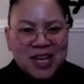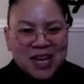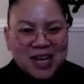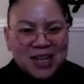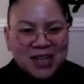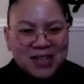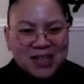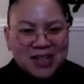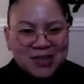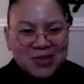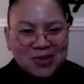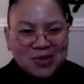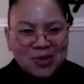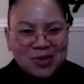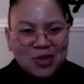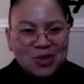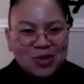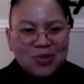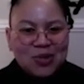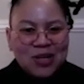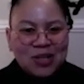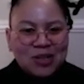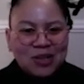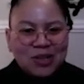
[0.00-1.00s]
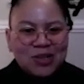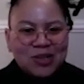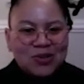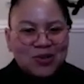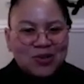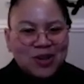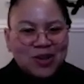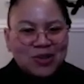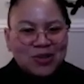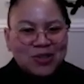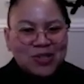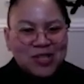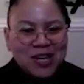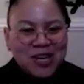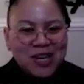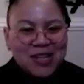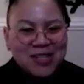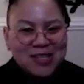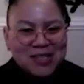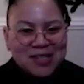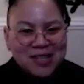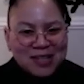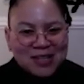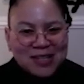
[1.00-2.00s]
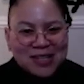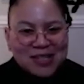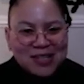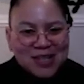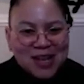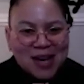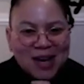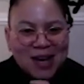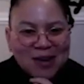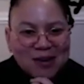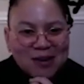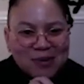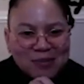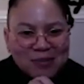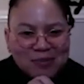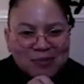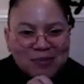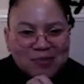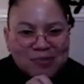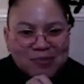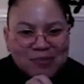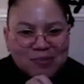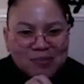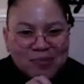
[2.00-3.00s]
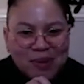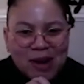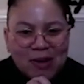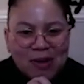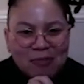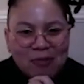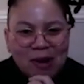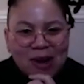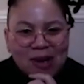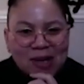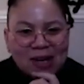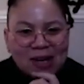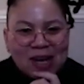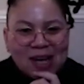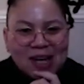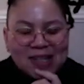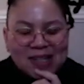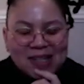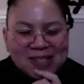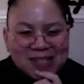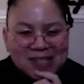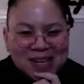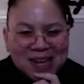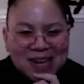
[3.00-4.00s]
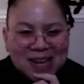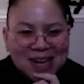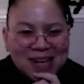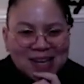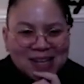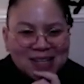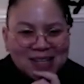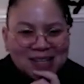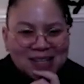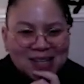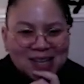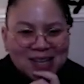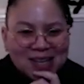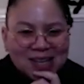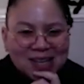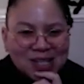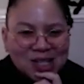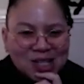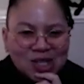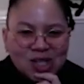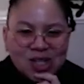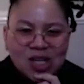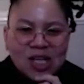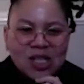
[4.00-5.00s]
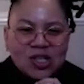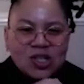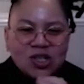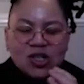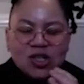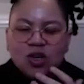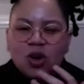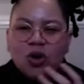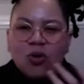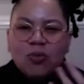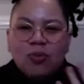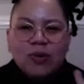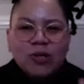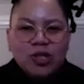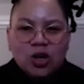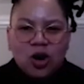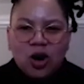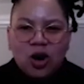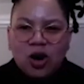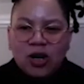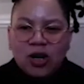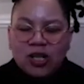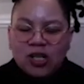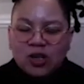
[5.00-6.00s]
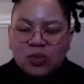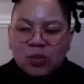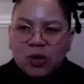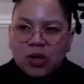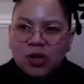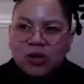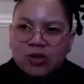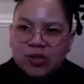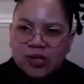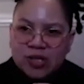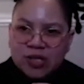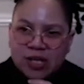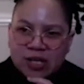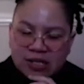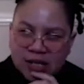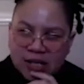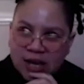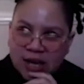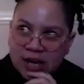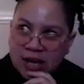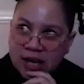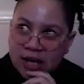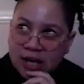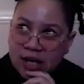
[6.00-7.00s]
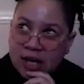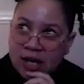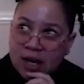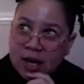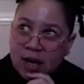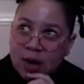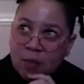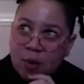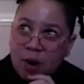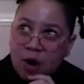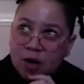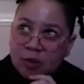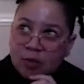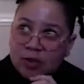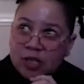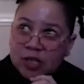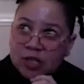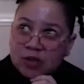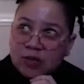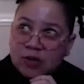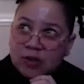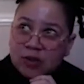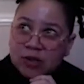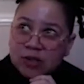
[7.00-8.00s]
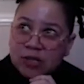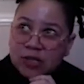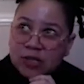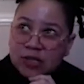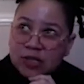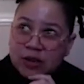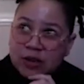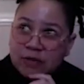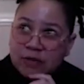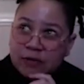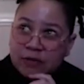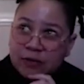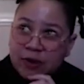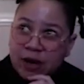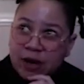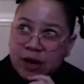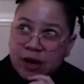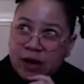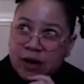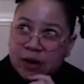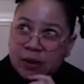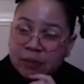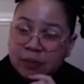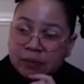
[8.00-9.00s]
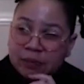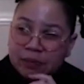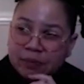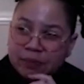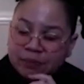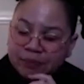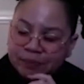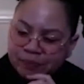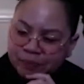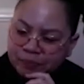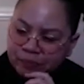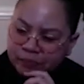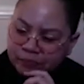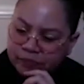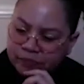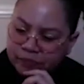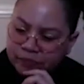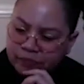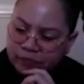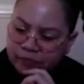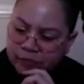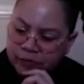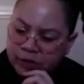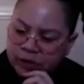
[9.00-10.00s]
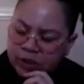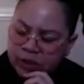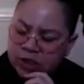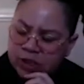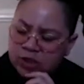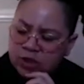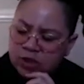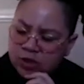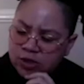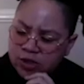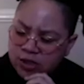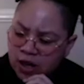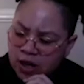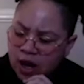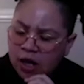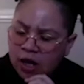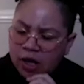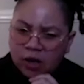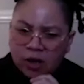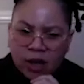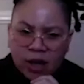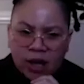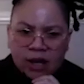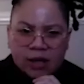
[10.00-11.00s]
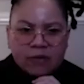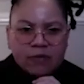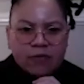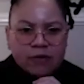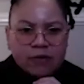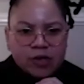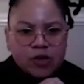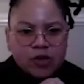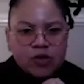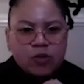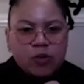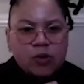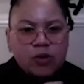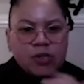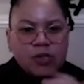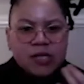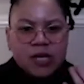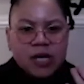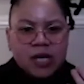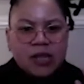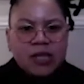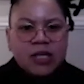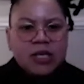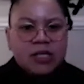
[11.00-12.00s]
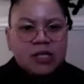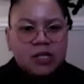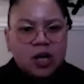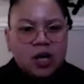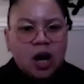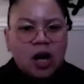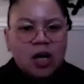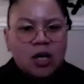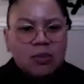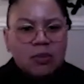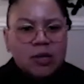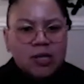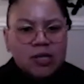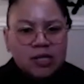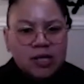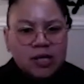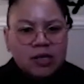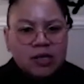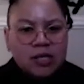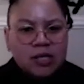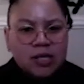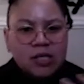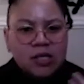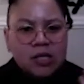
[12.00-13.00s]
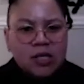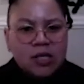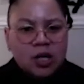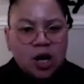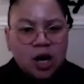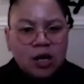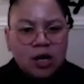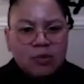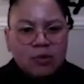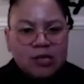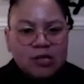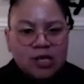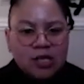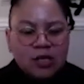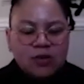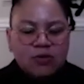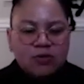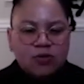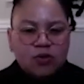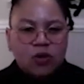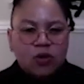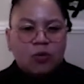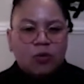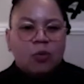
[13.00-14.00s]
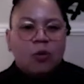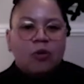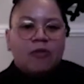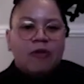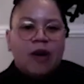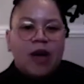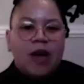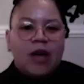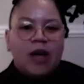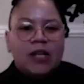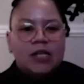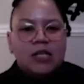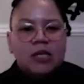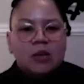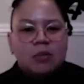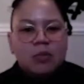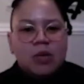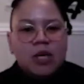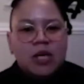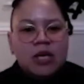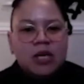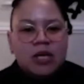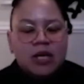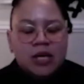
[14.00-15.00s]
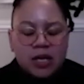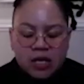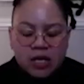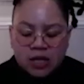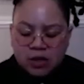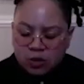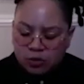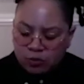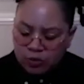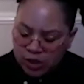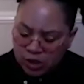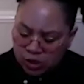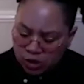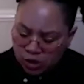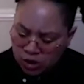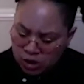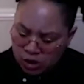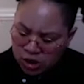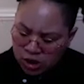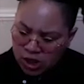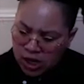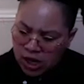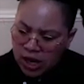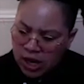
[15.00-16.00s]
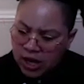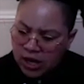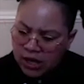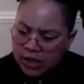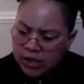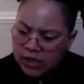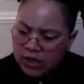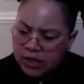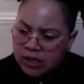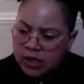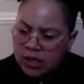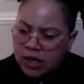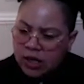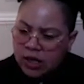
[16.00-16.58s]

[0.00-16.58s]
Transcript: hands or two illustrators' hands, at least I might recognize. And it's just, it's so bizarre. And it's one of those things that part of me just feels as if, because there's not a lot of visuals in these documents, at least the documents that you sort of provided to me in the research. And